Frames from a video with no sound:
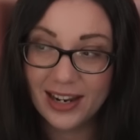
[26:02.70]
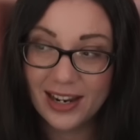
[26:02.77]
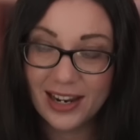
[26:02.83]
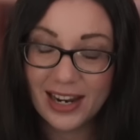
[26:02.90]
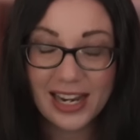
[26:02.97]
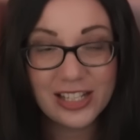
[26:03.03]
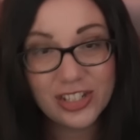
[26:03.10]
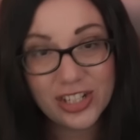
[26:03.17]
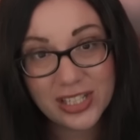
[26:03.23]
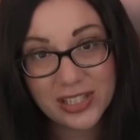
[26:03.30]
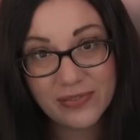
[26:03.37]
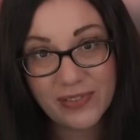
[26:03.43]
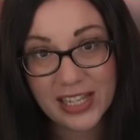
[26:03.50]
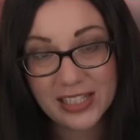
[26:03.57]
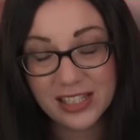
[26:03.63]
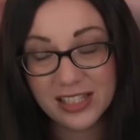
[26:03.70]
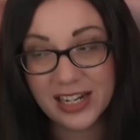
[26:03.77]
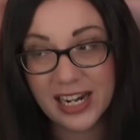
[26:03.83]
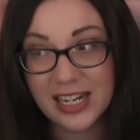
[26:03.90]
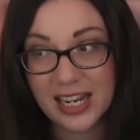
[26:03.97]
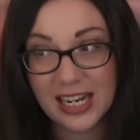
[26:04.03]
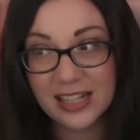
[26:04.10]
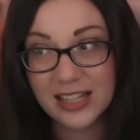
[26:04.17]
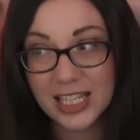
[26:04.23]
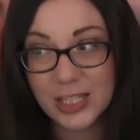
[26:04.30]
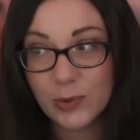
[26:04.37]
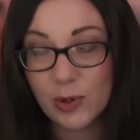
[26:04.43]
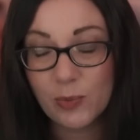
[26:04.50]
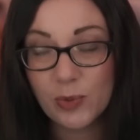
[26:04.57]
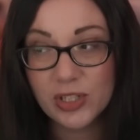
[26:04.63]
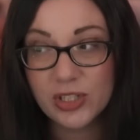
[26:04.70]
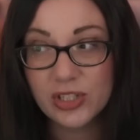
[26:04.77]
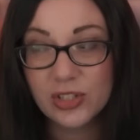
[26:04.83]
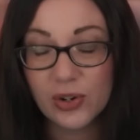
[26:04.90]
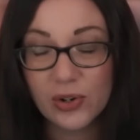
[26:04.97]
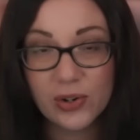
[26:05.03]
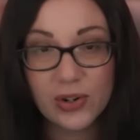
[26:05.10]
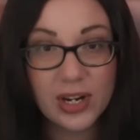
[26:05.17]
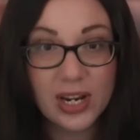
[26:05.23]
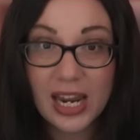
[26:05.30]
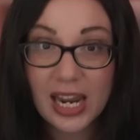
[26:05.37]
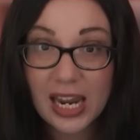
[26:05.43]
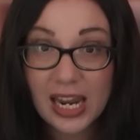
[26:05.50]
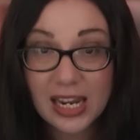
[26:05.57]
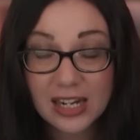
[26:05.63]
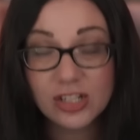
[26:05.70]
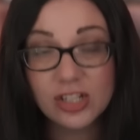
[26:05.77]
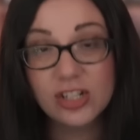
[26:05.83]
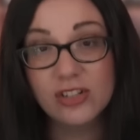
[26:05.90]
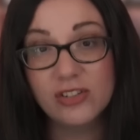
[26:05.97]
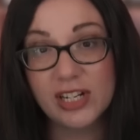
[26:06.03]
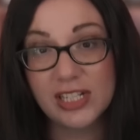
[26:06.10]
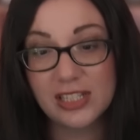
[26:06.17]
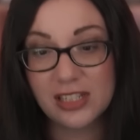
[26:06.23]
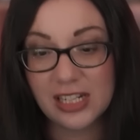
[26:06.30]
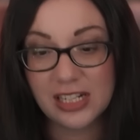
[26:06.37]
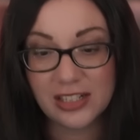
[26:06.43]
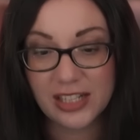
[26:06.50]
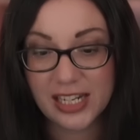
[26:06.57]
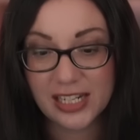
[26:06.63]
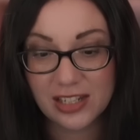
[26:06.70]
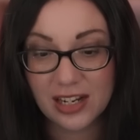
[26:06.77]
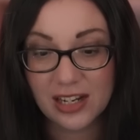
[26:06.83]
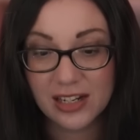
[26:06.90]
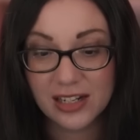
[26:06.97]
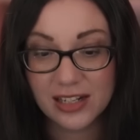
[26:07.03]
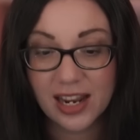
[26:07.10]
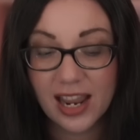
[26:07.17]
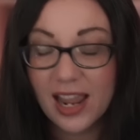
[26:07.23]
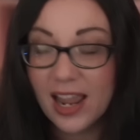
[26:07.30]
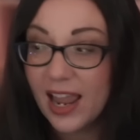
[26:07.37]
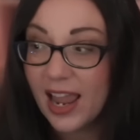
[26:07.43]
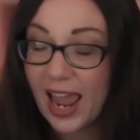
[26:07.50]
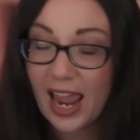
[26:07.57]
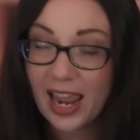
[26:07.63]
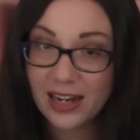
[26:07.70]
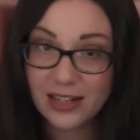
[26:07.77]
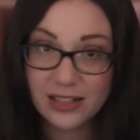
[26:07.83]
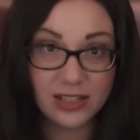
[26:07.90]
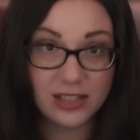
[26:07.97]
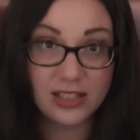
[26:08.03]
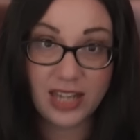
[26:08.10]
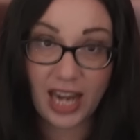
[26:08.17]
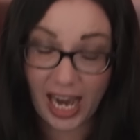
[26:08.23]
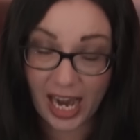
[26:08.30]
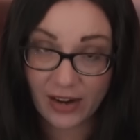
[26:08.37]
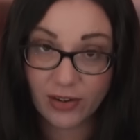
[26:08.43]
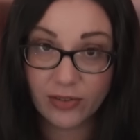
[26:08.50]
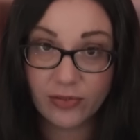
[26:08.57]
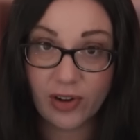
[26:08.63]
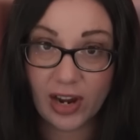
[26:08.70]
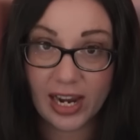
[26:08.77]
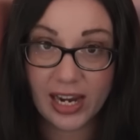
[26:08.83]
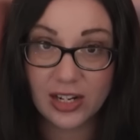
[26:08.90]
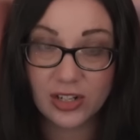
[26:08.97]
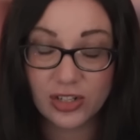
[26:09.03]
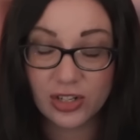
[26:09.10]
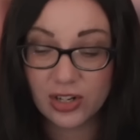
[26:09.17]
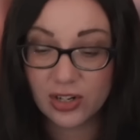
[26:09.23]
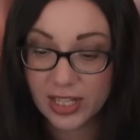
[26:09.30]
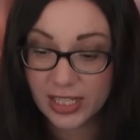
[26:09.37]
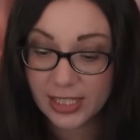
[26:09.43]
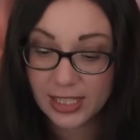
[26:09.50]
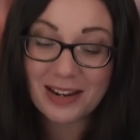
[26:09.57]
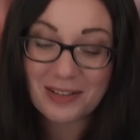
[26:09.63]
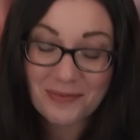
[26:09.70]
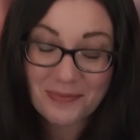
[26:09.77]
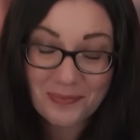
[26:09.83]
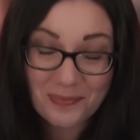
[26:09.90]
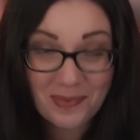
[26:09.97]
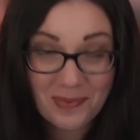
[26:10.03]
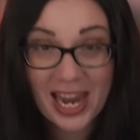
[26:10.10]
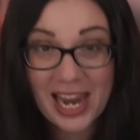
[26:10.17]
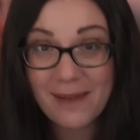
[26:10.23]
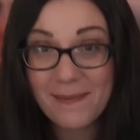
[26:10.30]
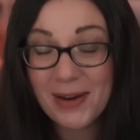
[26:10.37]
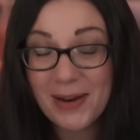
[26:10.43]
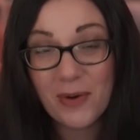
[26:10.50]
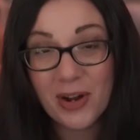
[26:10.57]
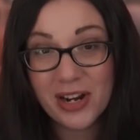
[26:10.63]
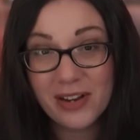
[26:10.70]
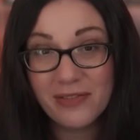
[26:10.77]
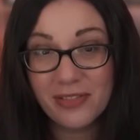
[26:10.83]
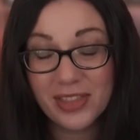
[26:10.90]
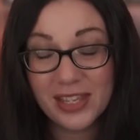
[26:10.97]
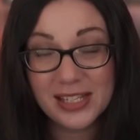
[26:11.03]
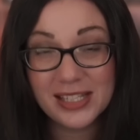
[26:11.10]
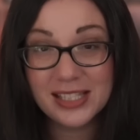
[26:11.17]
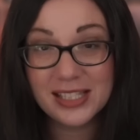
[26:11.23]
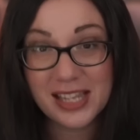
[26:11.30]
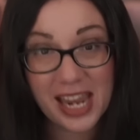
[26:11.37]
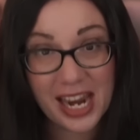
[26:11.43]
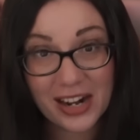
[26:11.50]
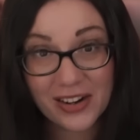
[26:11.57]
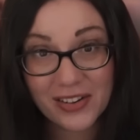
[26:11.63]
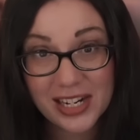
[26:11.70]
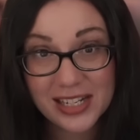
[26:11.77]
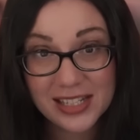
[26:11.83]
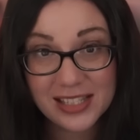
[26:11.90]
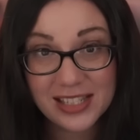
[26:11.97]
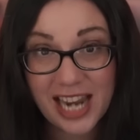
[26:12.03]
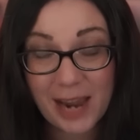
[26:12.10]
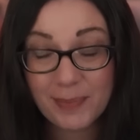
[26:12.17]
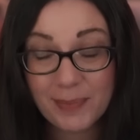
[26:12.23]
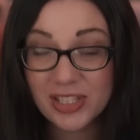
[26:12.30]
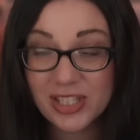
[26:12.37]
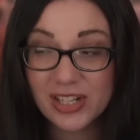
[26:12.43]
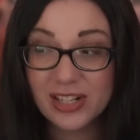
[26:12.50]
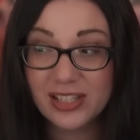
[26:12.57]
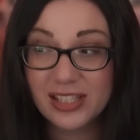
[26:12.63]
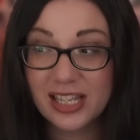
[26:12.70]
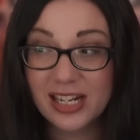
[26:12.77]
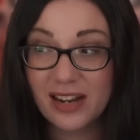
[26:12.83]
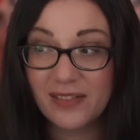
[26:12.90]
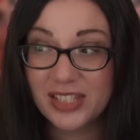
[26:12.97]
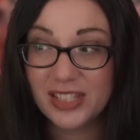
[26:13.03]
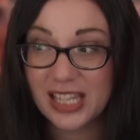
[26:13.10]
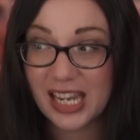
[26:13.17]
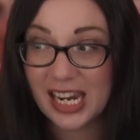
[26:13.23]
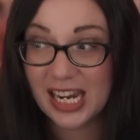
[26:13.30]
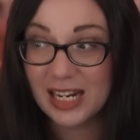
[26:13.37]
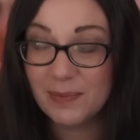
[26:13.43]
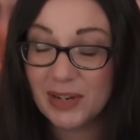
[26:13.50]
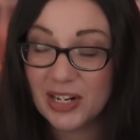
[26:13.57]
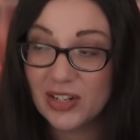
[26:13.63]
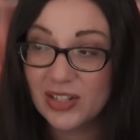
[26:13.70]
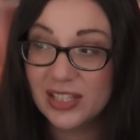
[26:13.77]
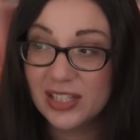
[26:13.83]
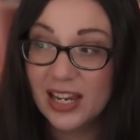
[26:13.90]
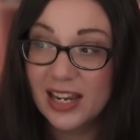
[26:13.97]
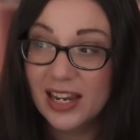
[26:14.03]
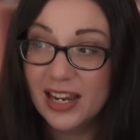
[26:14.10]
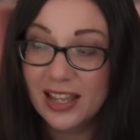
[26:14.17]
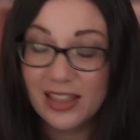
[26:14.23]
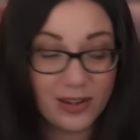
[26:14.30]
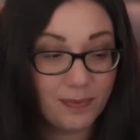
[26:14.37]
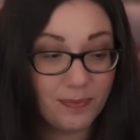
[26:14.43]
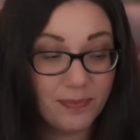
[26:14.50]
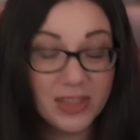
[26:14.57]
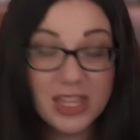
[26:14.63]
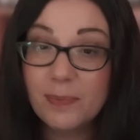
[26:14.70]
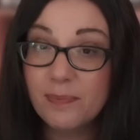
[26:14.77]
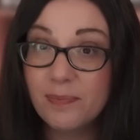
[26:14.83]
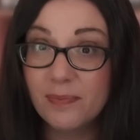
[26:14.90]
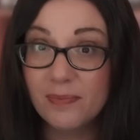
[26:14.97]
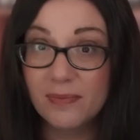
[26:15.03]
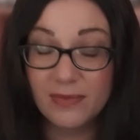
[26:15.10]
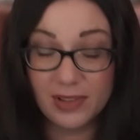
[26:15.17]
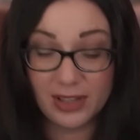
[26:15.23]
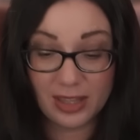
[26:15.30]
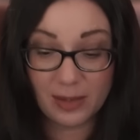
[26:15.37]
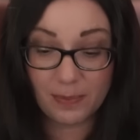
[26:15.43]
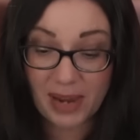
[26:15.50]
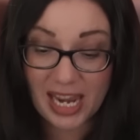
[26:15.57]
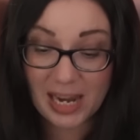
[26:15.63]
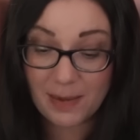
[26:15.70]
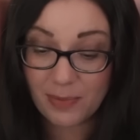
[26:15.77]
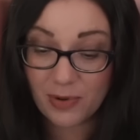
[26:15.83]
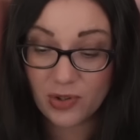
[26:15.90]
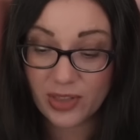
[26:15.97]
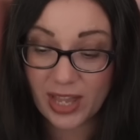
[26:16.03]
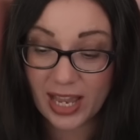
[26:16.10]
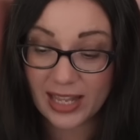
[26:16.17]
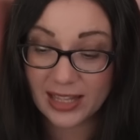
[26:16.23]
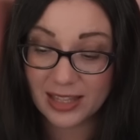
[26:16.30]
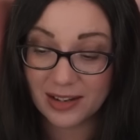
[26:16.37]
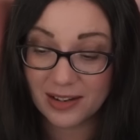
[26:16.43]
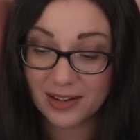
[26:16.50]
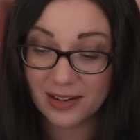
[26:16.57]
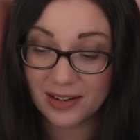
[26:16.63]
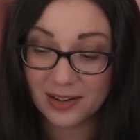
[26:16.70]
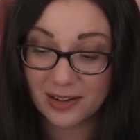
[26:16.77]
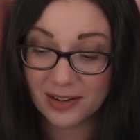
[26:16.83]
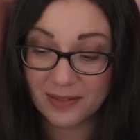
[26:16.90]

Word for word: It's just fascinating. This one was so interestingly done and terrifying too. This is maybe one of the scariest episodes that I've seen, because the people that the